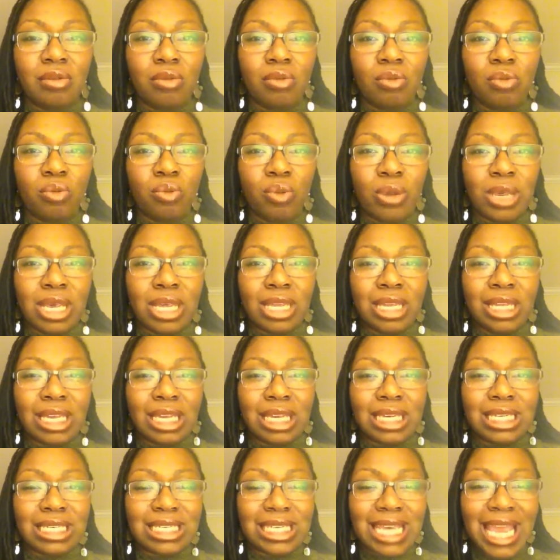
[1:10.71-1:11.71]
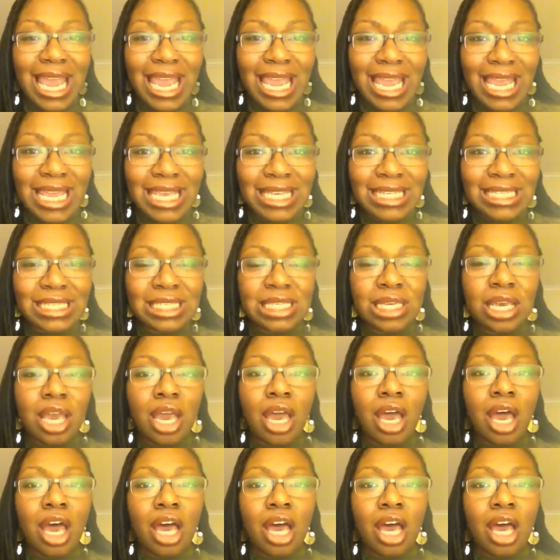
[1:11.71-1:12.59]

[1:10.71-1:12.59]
really taste